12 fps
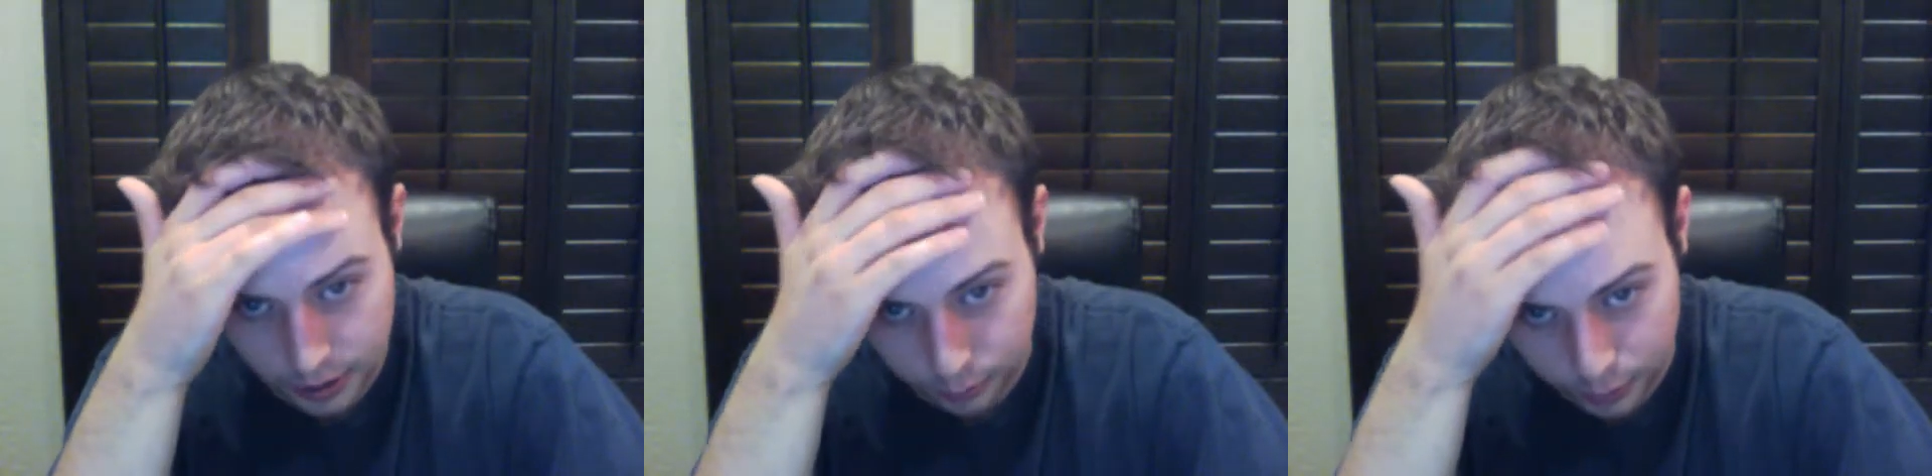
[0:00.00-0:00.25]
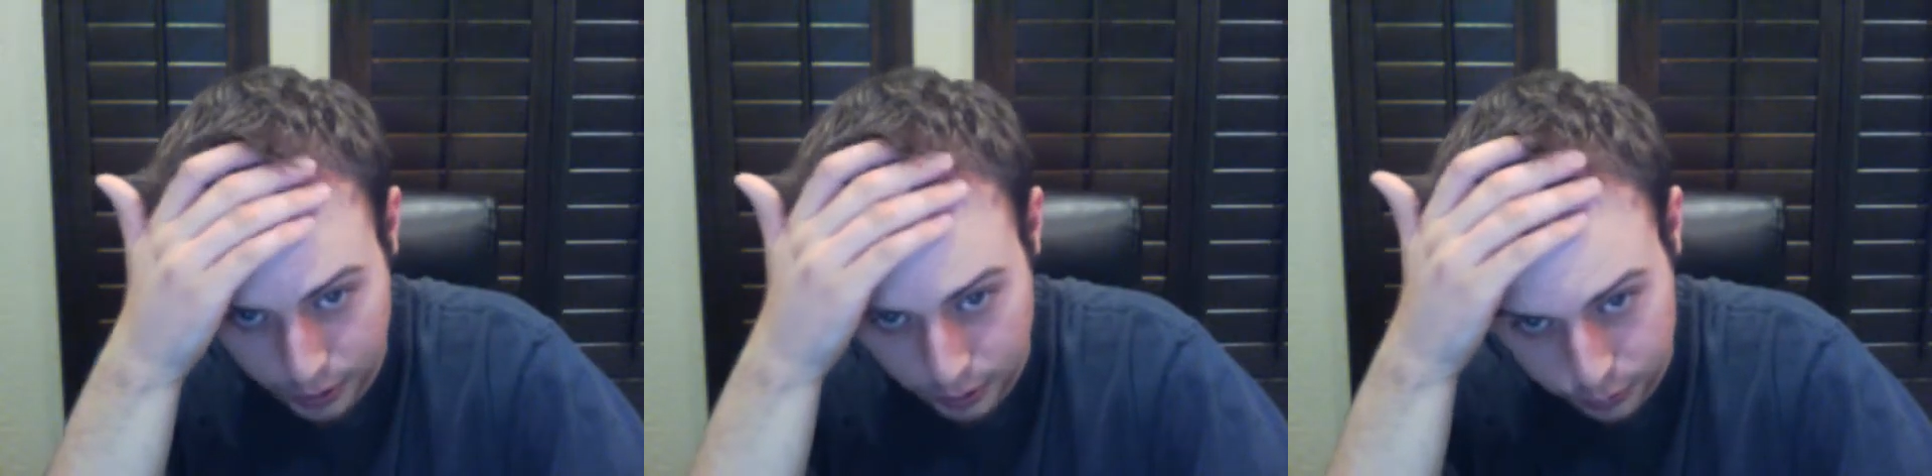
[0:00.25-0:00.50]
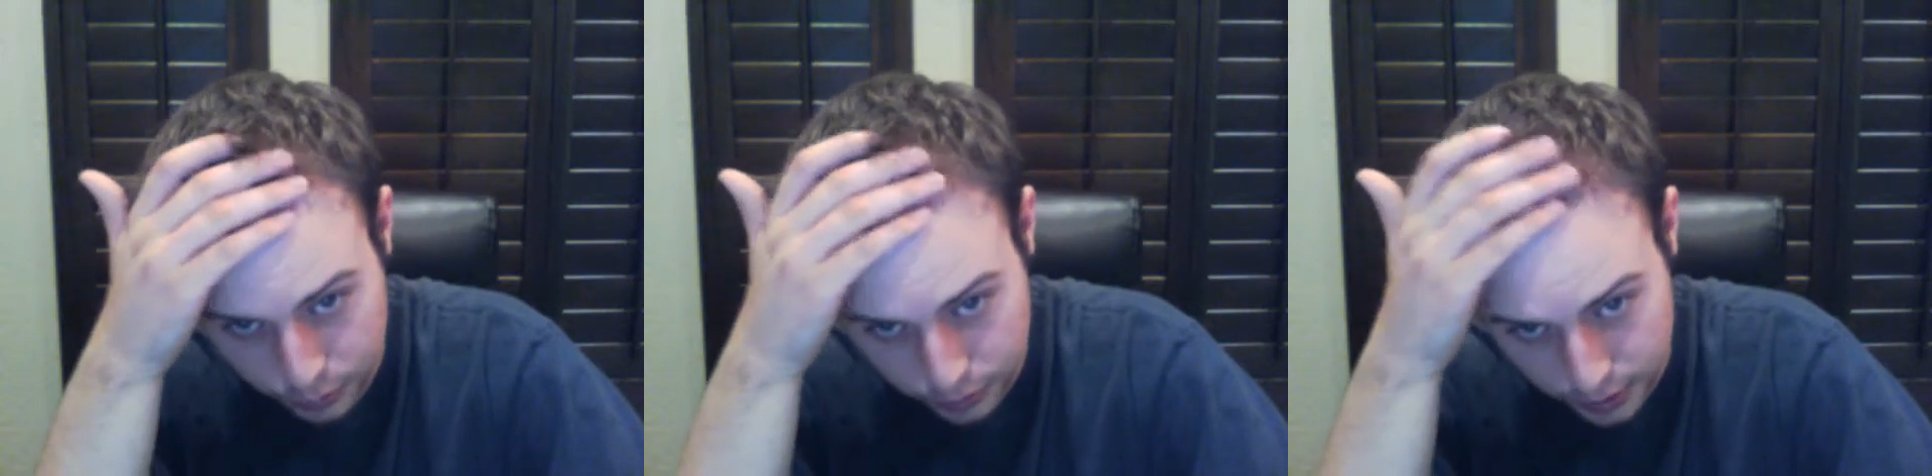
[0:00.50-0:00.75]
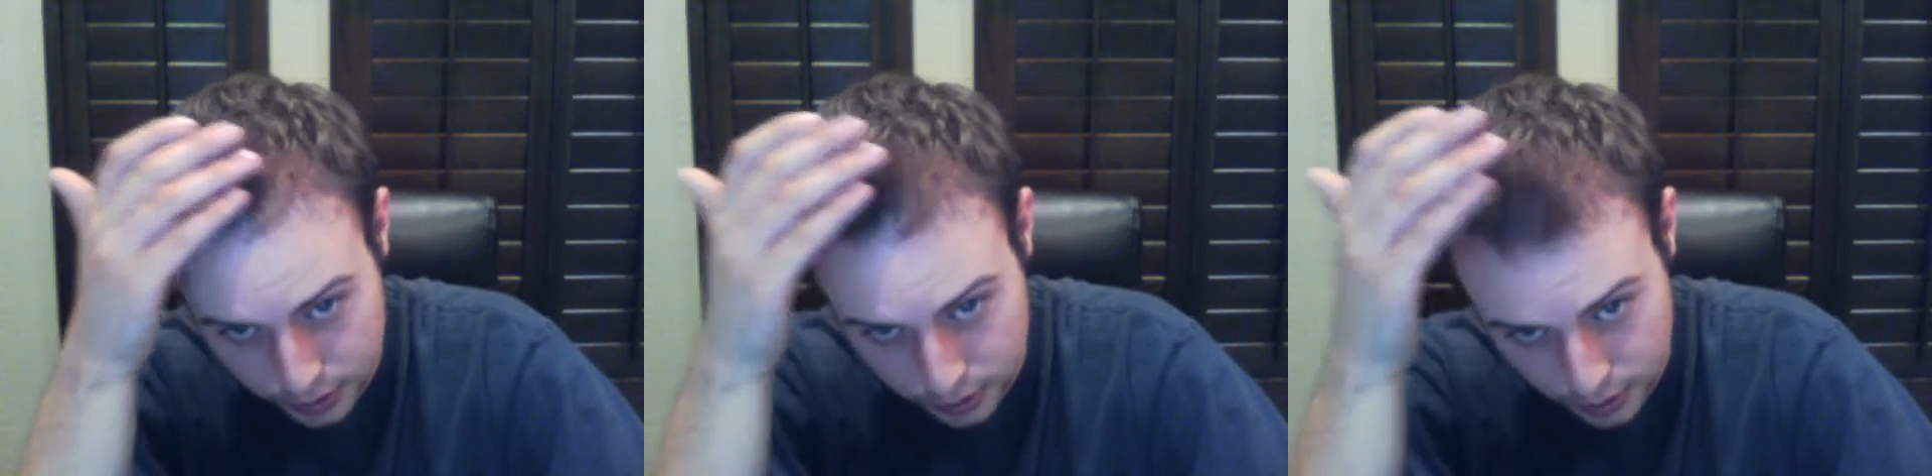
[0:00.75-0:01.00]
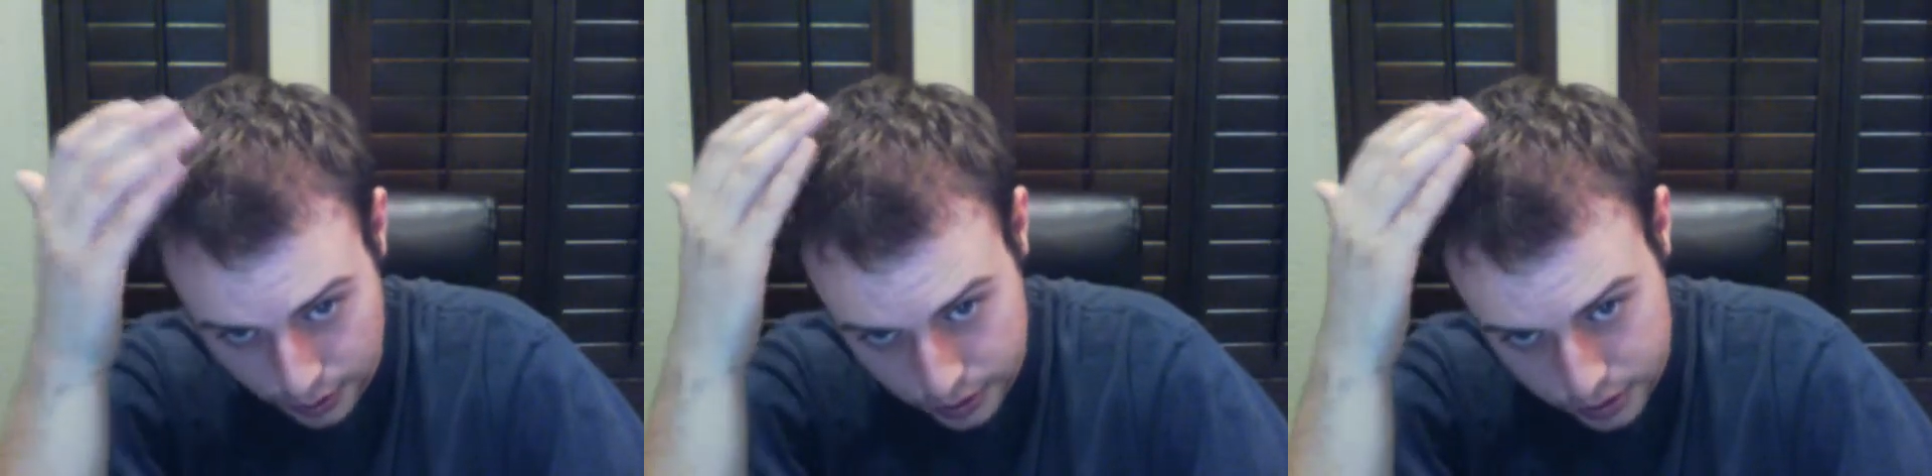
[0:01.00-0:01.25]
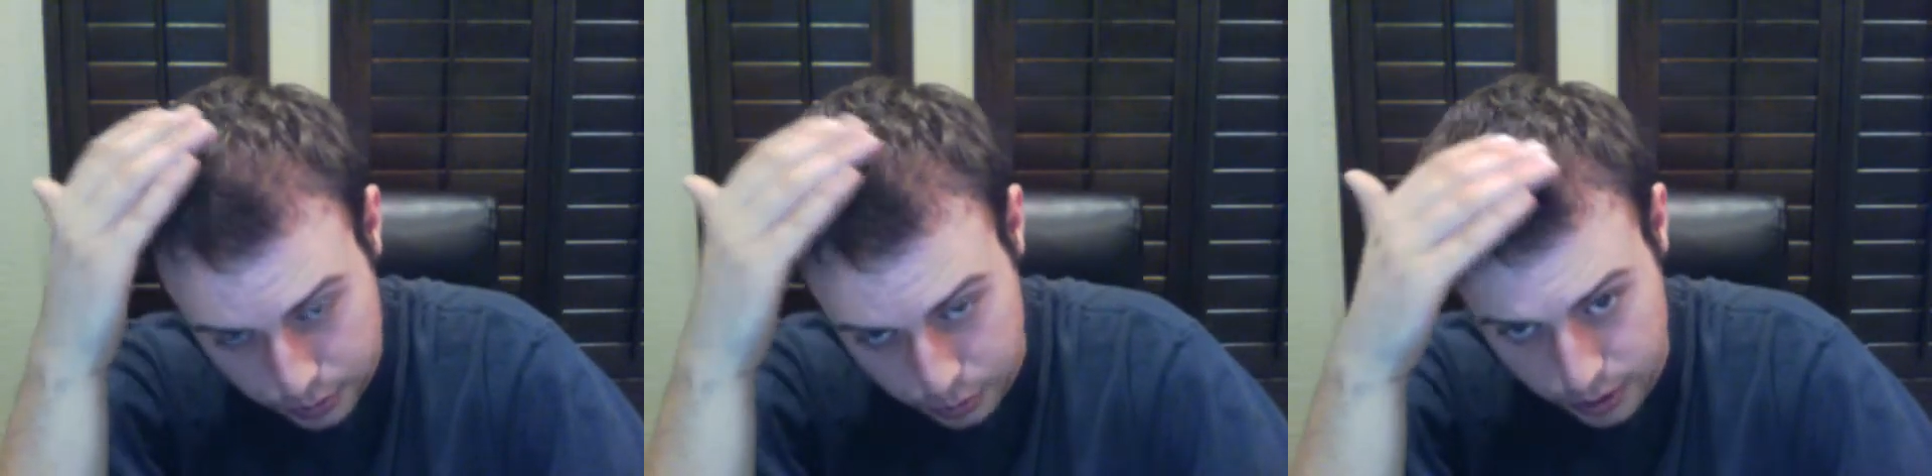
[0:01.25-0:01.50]
and if I feel like I
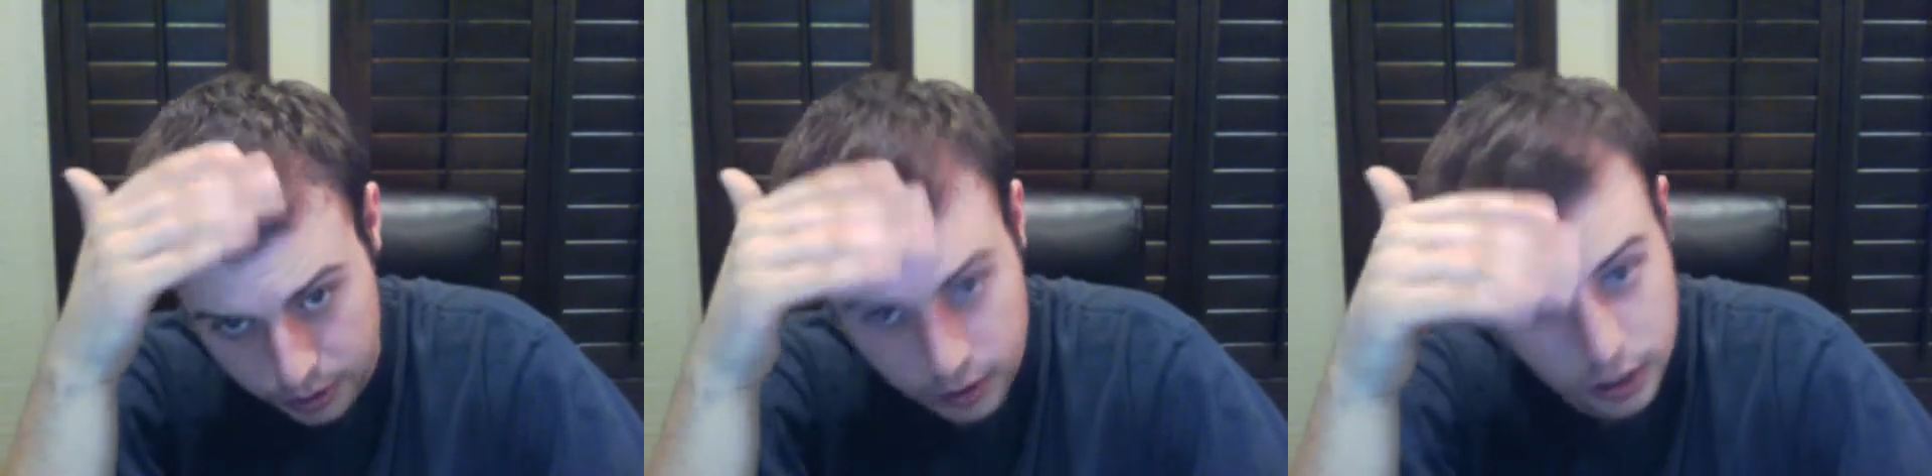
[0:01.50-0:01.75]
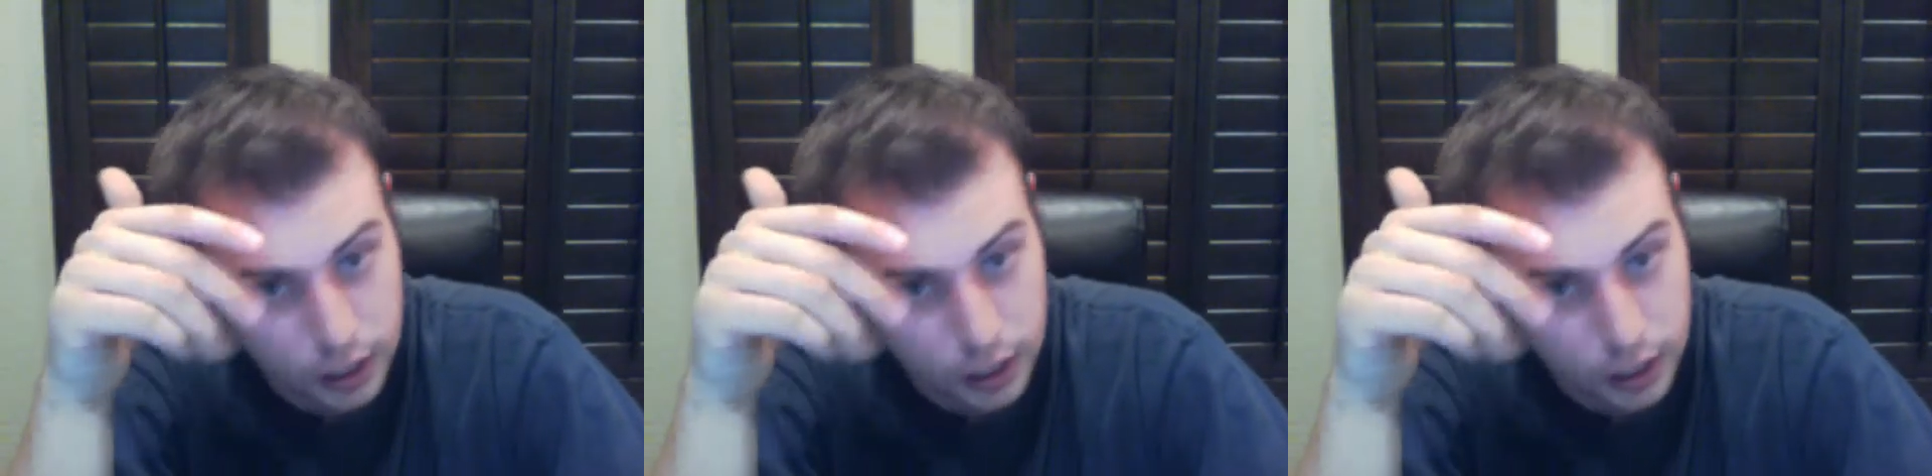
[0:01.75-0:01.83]
just want